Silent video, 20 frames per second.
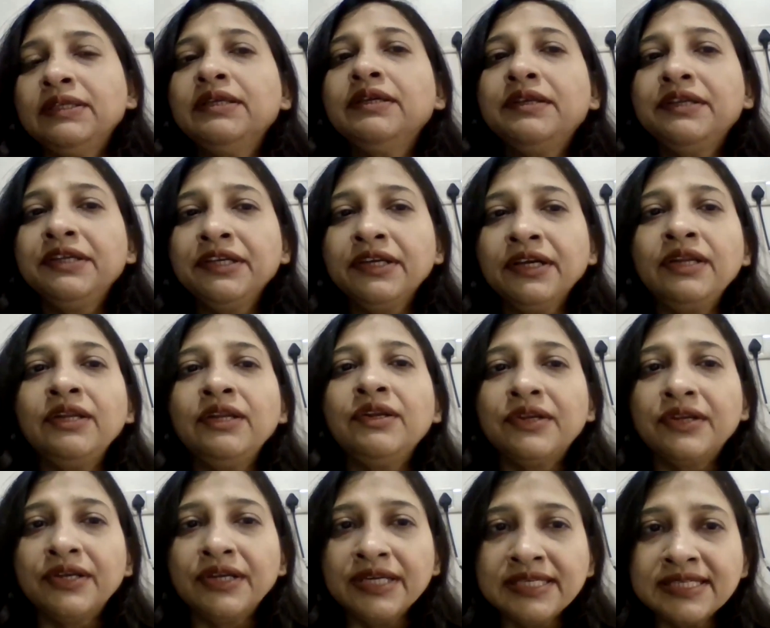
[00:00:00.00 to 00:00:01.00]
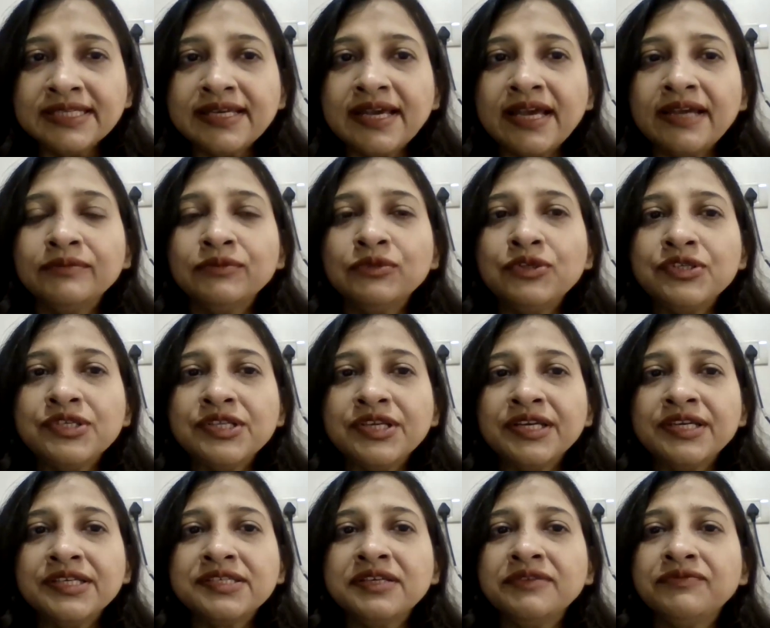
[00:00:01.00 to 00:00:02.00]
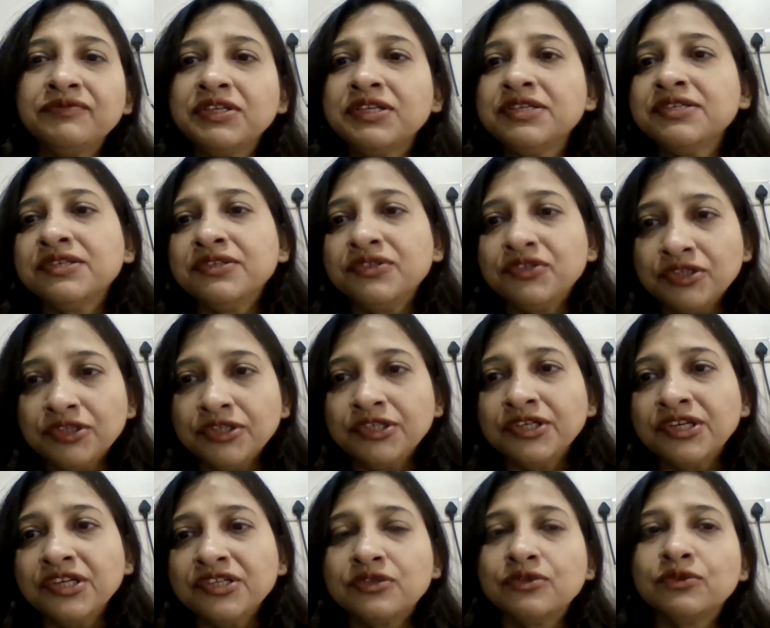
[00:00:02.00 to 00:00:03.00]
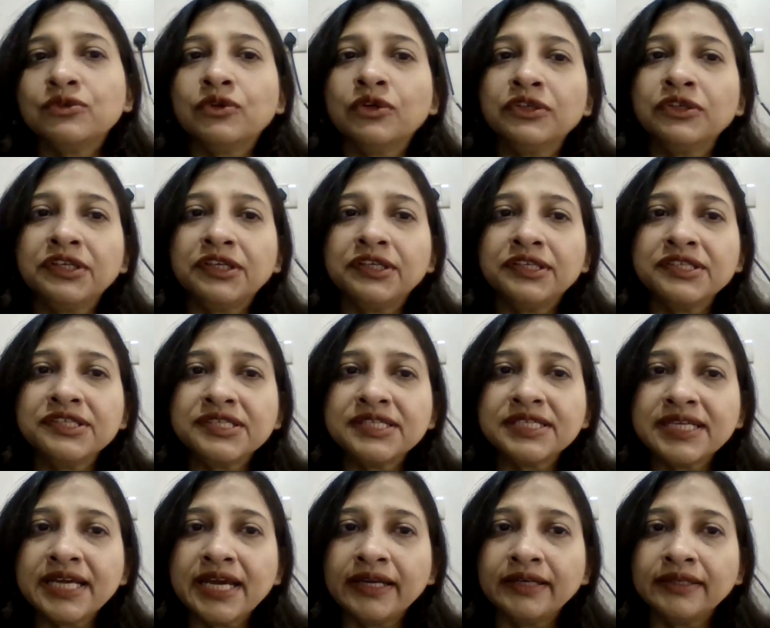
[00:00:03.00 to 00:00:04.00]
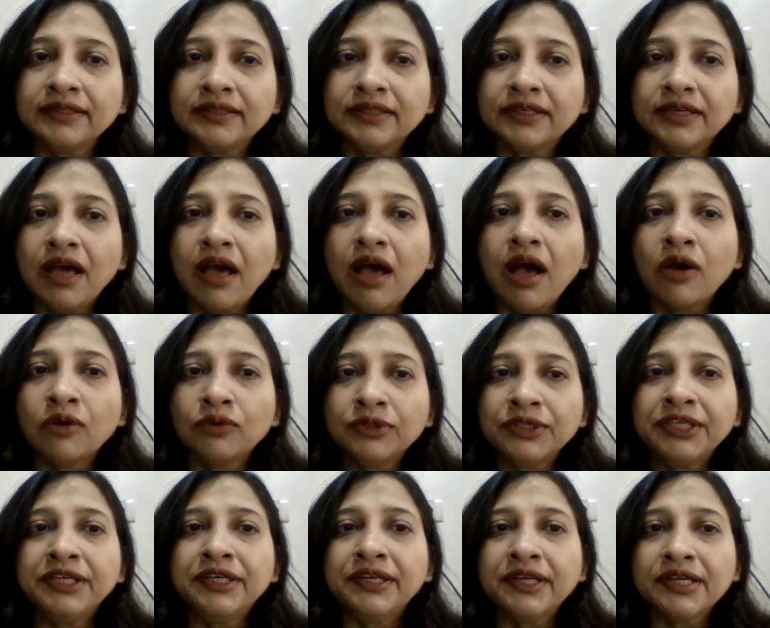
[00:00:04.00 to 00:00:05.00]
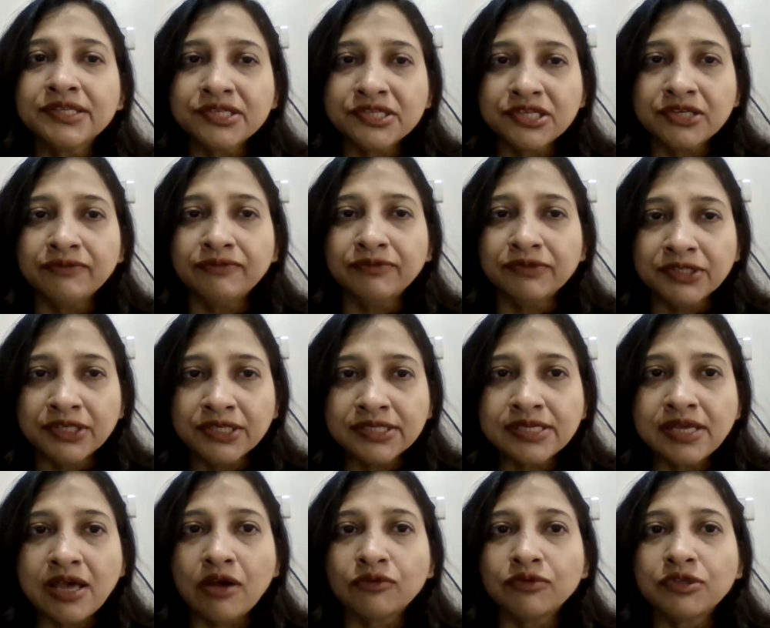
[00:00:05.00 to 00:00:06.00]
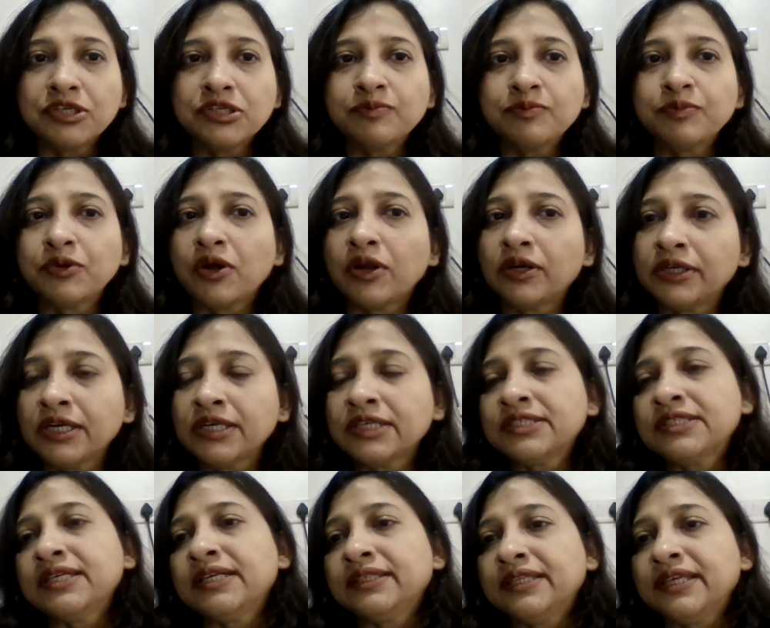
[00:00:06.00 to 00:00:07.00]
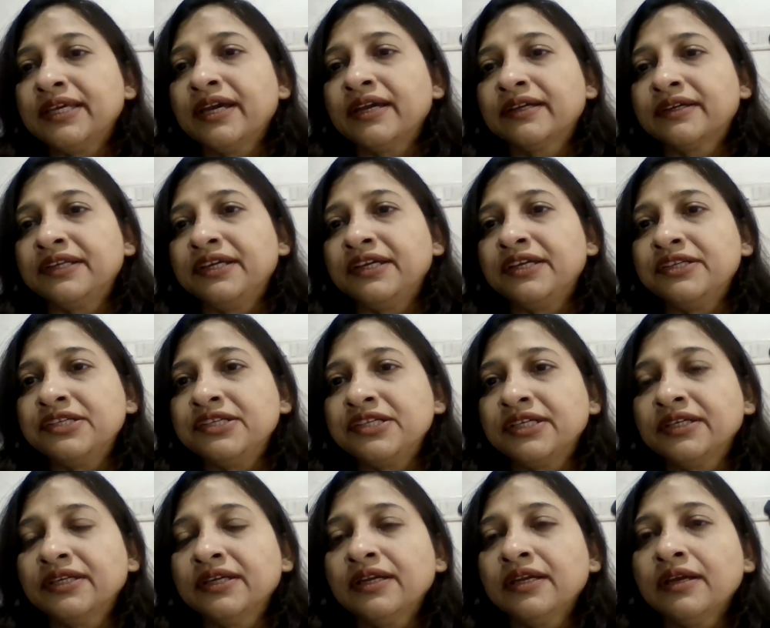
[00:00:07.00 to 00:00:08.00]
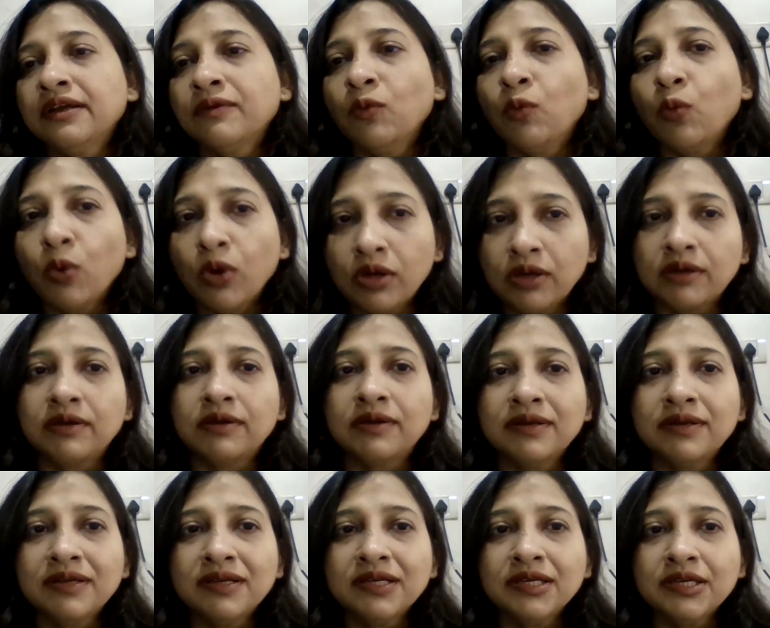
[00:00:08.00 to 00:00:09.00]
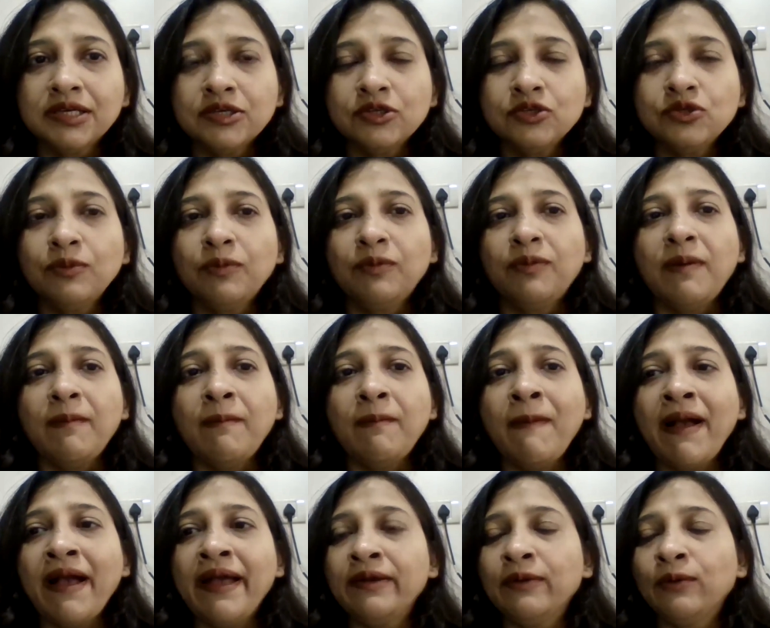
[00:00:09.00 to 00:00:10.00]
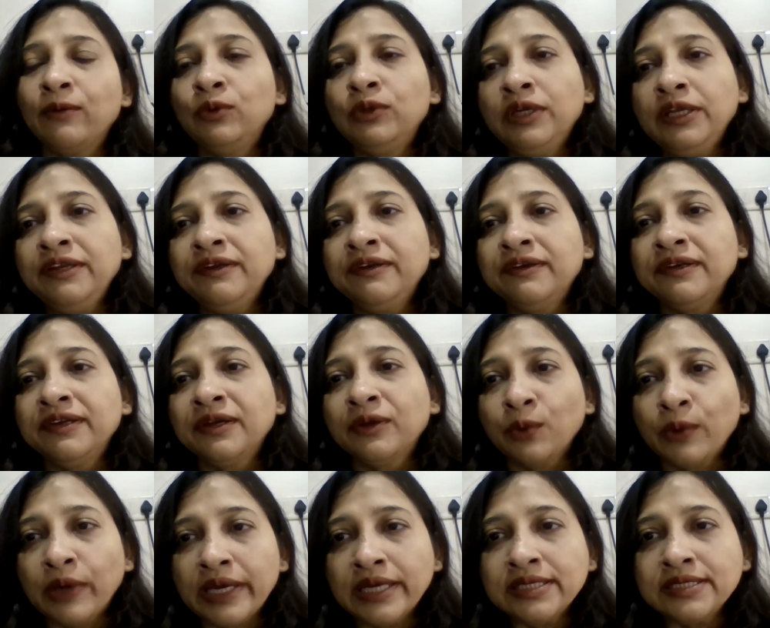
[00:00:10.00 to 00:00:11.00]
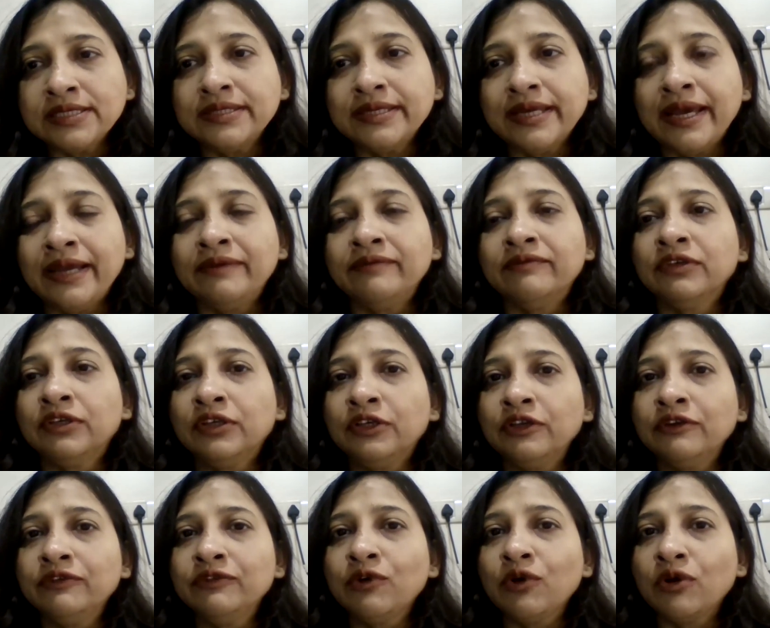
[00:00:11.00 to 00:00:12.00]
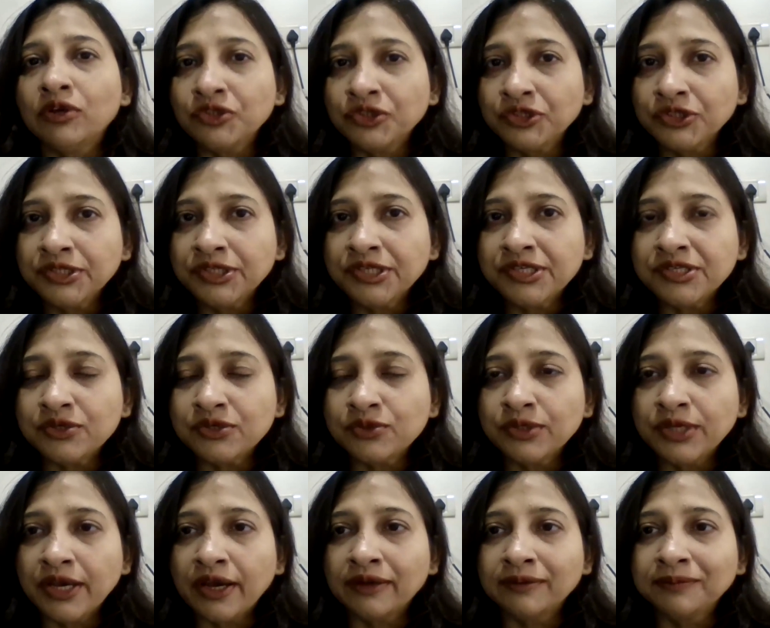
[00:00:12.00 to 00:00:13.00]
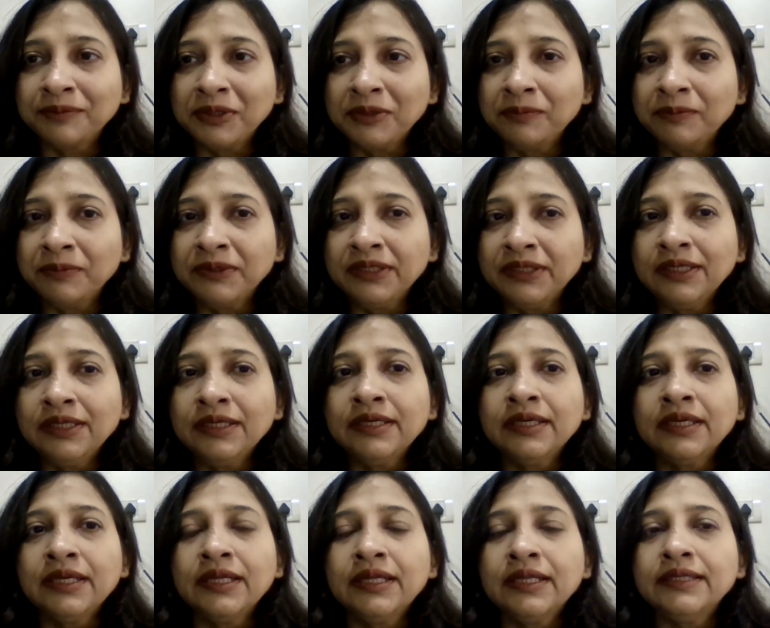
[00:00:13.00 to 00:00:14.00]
But the real risk, I would say, is if these engineers do not understand how the industry works, how these products that they are creating work. So, my only request and word of caution is to young people